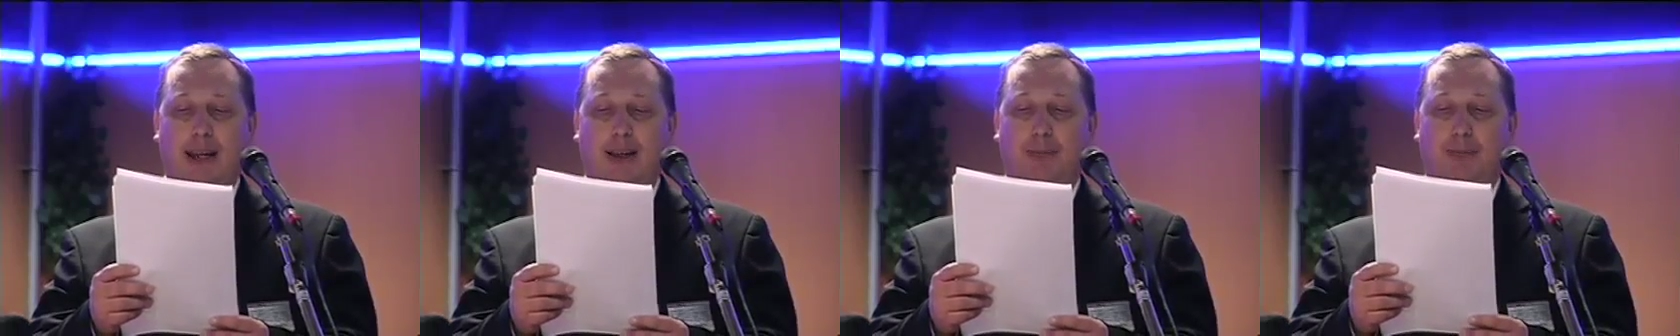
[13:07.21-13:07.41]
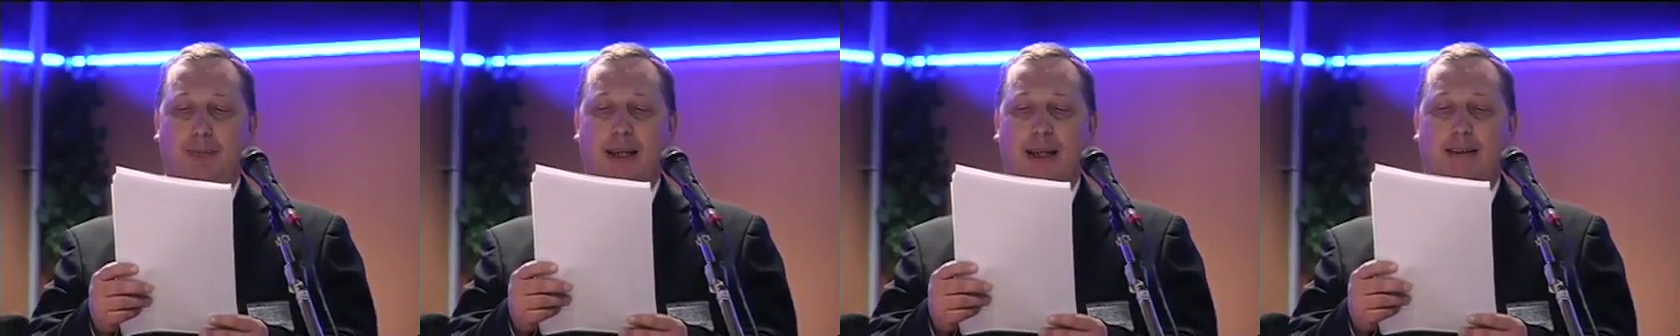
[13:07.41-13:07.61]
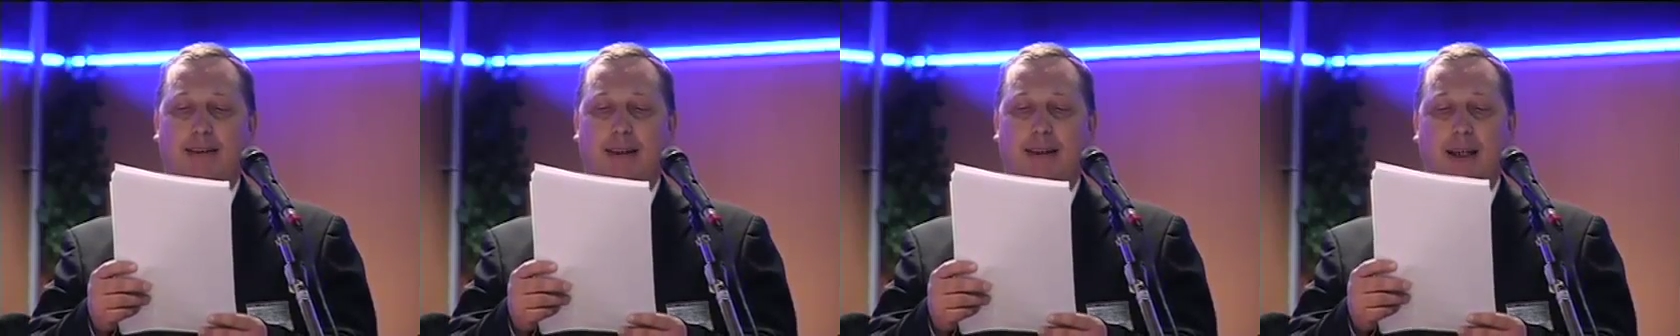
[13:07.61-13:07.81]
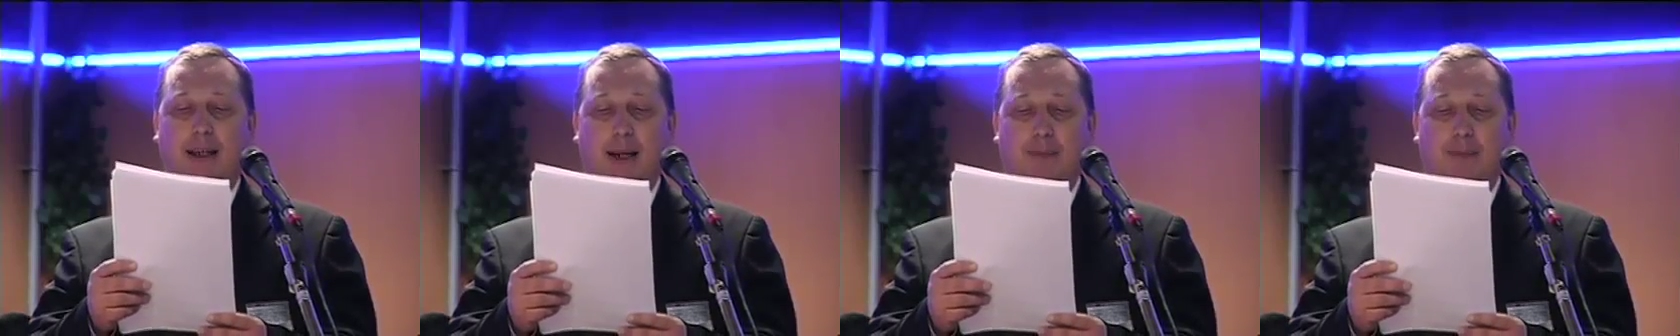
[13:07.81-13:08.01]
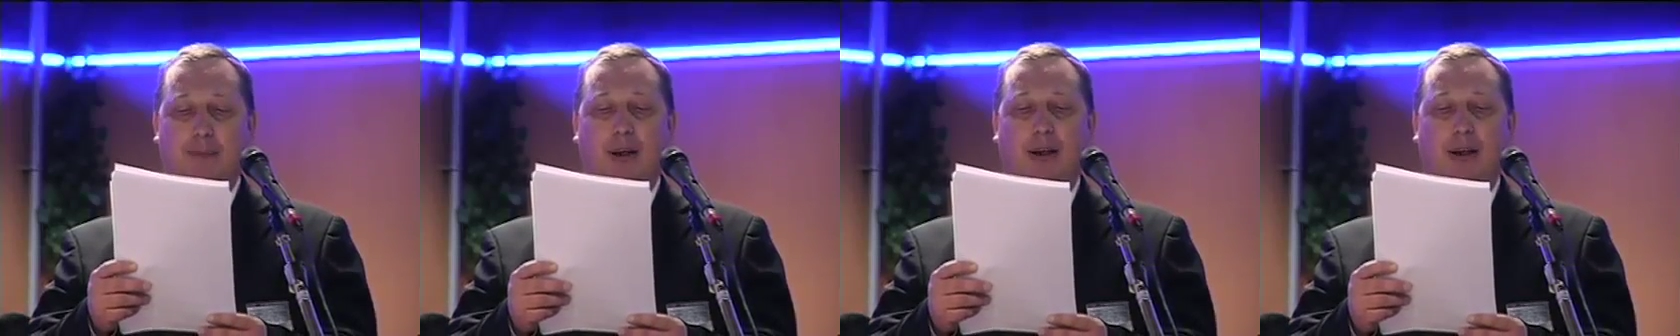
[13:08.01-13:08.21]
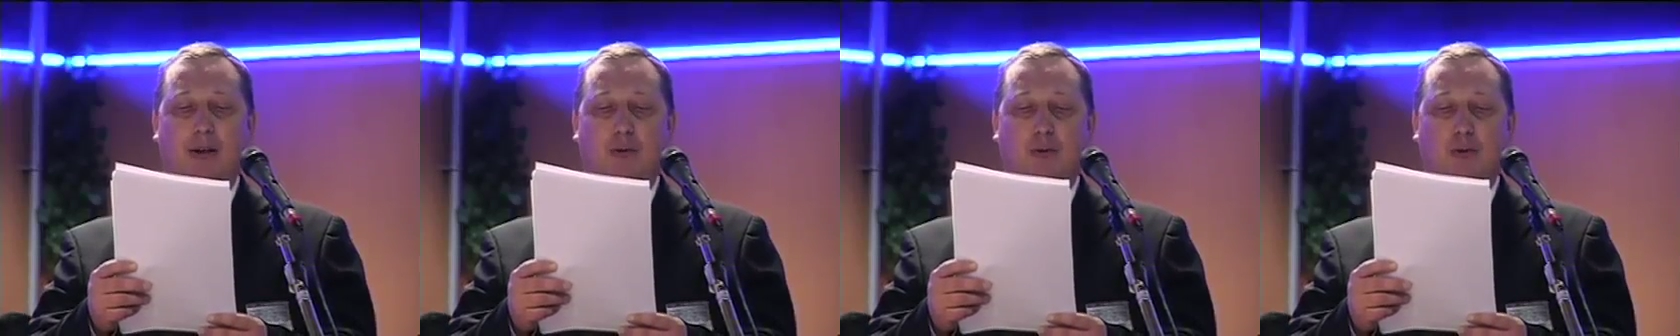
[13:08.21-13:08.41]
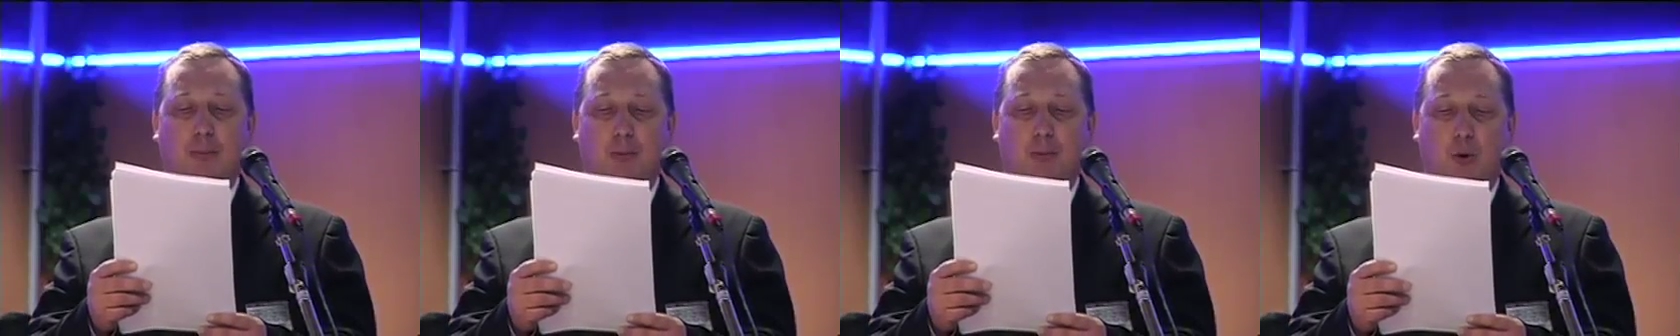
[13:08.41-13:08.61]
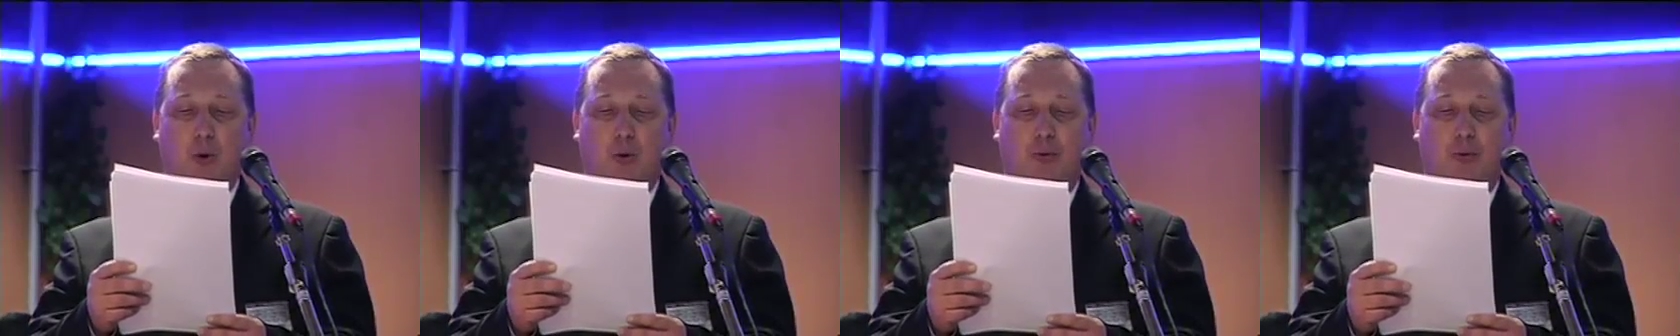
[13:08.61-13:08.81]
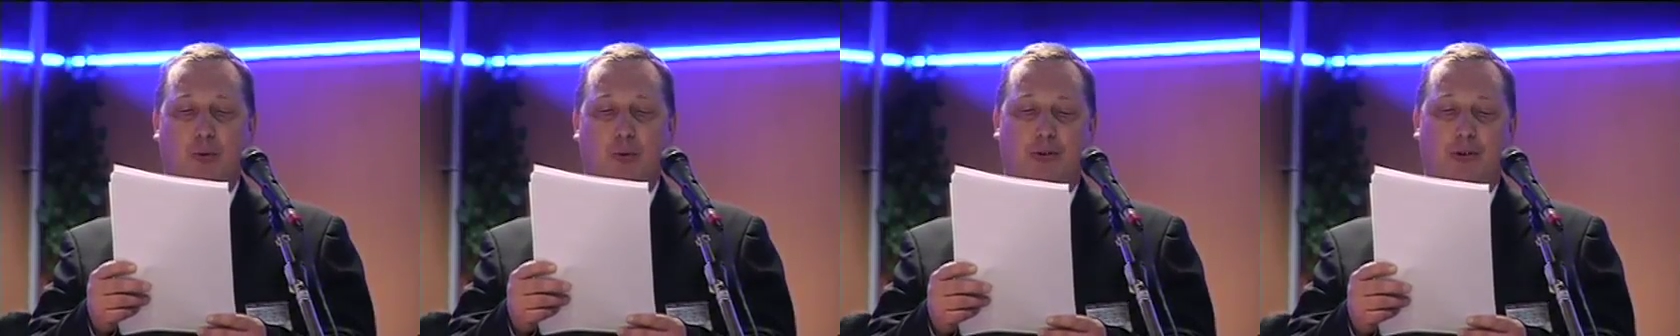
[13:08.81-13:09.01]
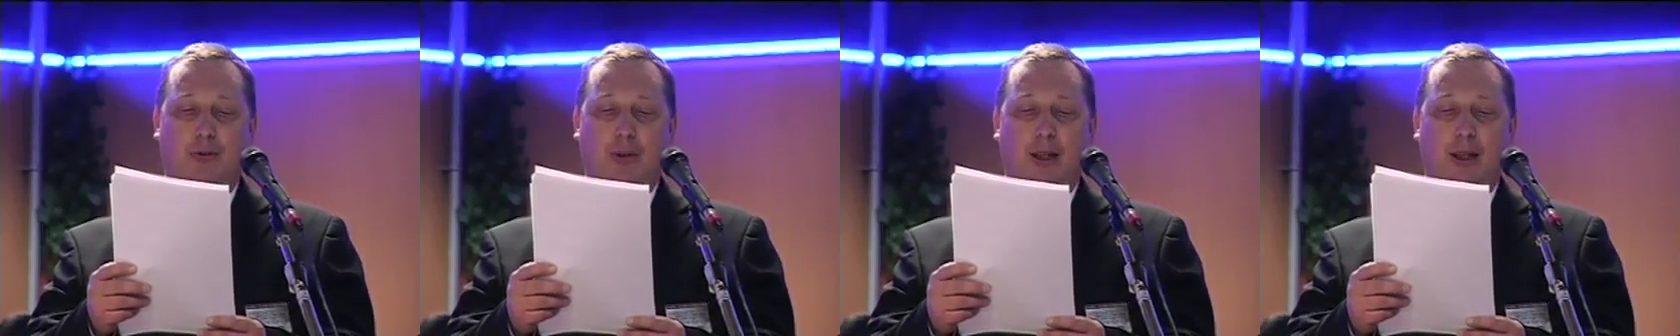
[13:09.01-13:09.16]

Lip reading: is being deliberately removed.